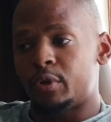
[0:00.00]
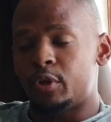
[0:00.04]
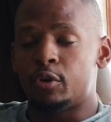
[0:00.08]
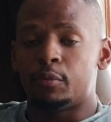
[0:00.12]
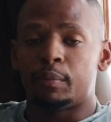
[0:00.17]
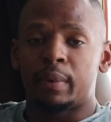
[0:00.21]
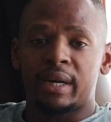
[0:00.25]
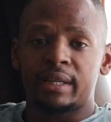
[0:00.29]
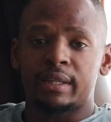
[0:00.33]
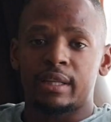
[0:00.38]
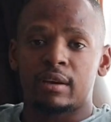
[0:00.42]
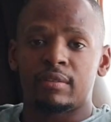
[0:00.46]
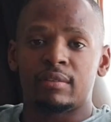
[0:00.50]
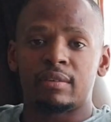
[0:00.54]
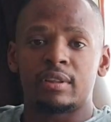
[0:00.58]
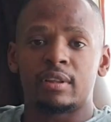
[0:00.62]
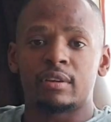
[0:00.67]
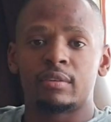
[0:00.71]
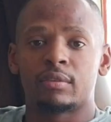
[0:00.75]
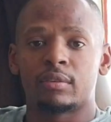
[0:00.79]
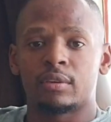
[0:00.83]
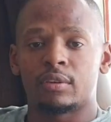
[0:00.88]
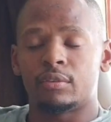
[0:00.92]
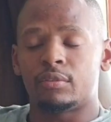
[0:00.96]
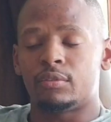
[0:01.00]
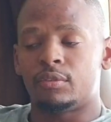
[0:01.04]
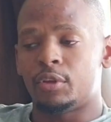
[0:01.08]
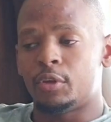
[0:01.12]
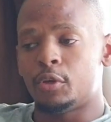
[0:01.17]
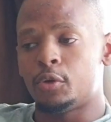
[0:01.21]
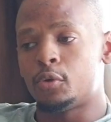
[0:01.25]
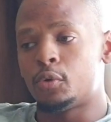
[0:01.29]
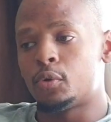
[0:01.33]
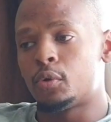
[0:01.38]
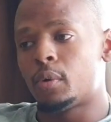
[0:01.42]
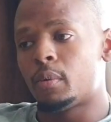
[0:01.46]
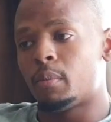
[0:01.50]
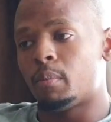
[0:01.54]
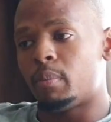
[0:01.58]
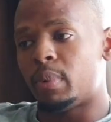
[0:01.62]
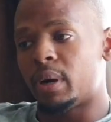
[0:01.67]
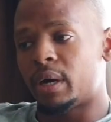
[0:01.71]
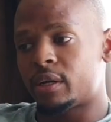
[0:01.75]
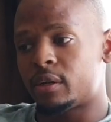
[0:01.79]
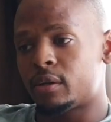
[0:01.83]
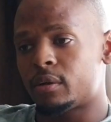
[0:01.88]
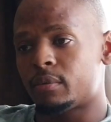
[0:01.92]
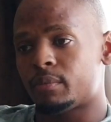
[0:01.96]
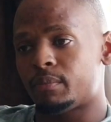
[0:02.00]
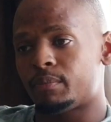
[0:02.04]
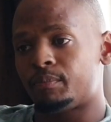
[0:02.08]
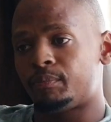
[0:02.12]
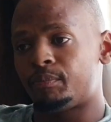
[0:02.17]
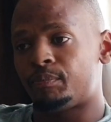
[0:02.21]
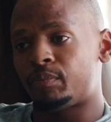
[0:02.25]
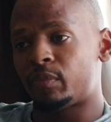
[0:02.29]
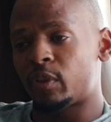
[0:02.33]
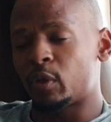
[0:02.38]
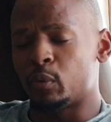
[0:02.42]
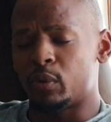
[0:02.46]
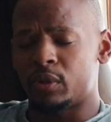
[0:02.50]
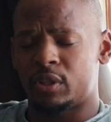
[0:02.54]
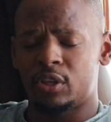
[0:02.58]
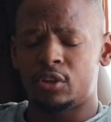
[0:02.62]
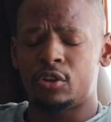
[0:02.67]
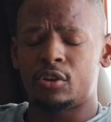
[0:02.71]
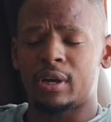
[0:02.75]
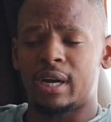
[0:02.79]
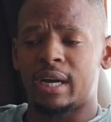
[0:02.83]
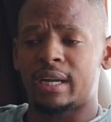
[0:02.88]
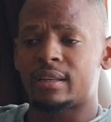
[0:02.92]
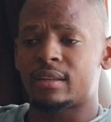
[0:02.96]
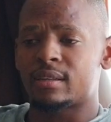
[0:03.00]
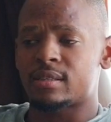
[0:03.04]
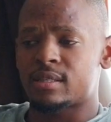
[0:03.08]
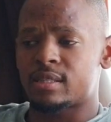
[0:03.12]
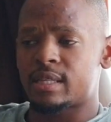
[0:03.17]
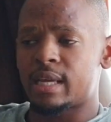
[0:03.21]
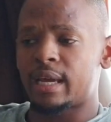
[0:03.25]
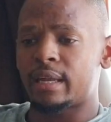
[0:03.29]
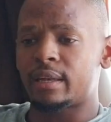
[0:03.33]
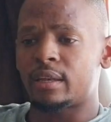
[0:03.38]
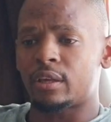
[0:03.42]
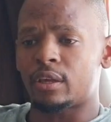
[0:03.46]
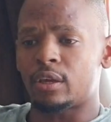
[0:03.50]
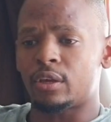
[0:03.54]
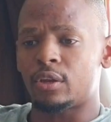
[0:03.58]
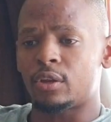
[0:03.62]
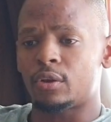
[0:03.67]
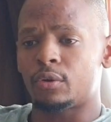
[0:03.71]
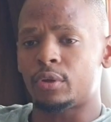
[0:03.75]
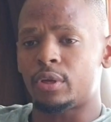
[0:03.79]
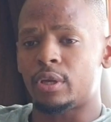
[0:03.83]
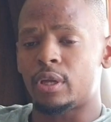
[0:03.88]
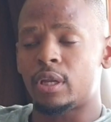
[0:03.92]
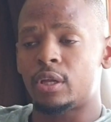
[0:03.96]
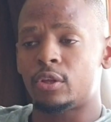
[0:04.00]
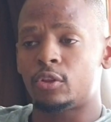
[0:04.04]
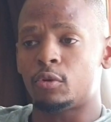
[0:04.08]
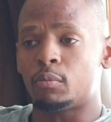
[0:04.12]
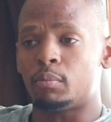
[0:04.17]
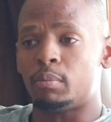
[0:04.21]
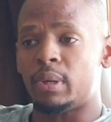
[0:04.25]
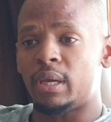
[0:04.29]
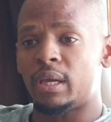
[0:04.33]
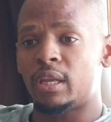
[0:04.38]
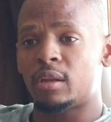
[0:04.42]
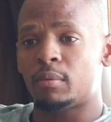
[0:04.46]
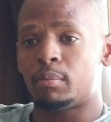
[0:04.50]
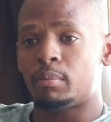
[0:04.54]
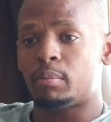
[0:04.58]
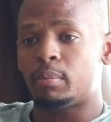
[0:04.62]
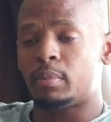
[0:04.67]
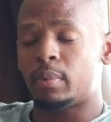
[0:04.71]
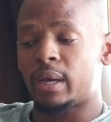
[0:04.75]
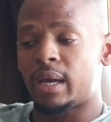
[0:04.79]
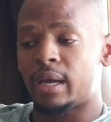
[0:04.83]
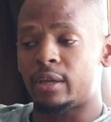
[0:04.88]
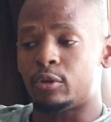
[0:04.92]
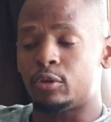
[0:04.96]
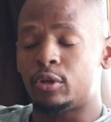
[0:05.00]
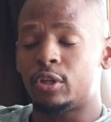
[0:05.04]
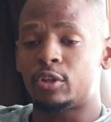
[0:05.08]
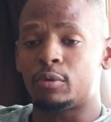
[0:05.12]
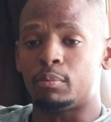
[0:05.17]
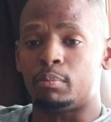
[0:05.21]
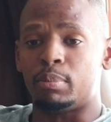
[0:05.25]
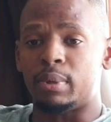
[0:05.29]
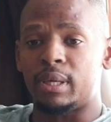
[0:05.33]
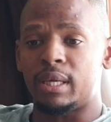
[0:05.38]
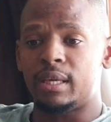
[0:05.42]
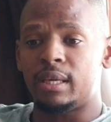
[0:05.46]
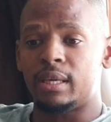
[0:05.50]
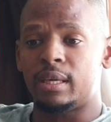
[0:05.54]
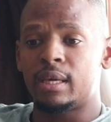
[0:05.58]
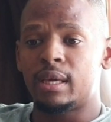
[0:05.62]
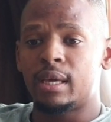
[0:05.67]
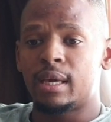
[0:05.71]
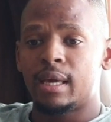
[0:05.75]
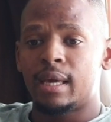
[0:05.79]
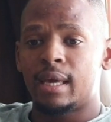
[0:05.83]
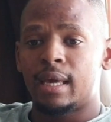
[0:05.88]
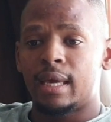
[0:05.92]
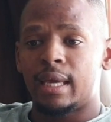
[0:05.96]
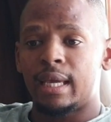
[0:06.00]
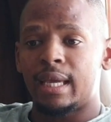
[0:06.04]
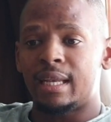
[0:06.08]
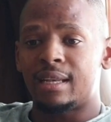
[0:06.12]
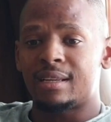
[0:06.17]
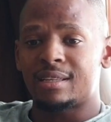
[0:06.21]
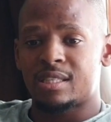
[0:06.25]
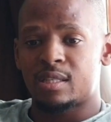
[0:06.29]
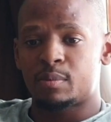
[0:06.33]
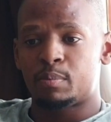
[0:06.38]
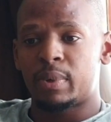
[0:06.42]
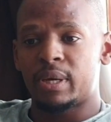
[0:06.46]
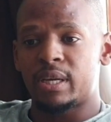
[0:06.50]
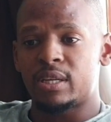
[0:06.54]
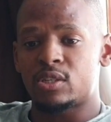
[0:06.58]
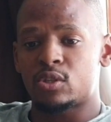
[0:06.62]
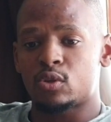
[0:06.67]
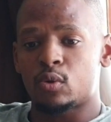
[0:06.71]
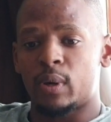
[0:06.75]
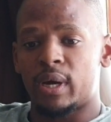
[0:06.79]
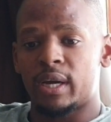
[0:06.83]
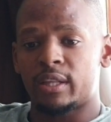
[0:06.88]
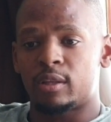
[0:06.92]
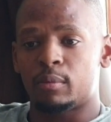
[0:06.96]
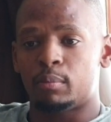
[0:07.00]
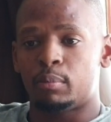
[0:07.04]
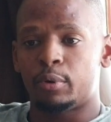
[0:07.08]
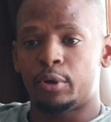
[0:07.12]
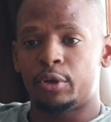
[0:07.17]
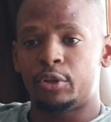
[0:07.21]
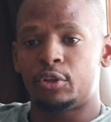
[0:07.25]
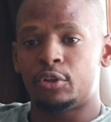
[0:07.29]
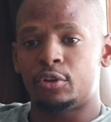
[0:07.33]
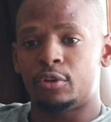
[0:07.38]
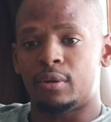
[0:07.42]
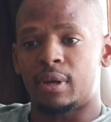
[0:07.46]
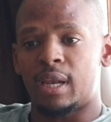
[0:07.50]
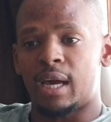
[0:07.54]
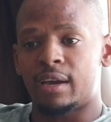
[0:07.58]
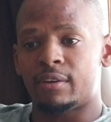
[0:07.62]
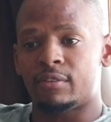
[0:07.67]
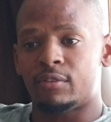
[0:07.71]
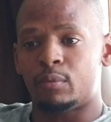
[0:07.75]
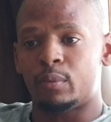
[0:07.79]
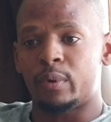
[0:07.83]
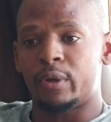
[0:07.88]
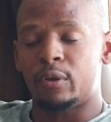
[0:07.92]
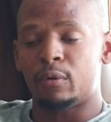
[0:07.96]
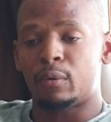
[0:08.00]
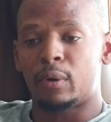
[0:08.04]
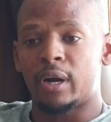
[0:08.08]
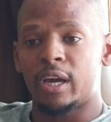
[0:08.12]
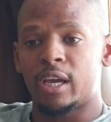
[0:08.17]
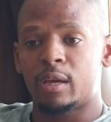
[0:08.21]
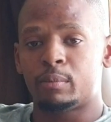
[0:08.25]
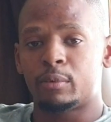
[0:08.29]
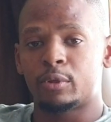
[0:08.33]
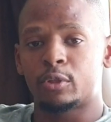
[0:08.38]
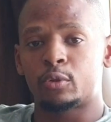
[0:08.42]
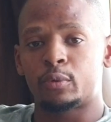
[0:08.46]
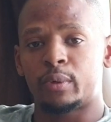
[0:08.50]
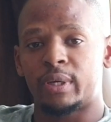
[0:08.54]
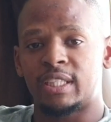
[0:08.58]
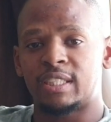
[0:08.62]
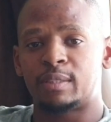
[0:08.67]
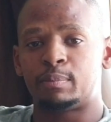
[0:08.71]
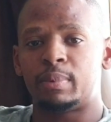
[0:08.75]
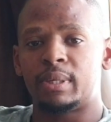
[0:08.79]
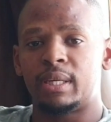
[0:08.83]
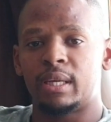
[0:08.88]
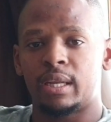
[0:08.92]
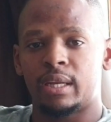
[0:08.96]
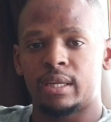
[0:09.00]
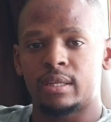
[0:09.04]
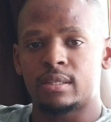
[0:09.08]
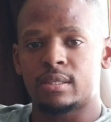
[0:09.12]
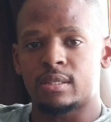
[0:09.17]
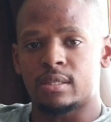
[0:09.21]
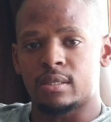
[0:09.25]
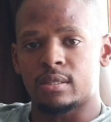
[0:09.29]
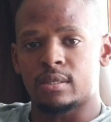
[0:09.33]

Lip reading: You might have a different view, but within your understanding, you know, you need to be in a space, or at the point in your life where you are able to experience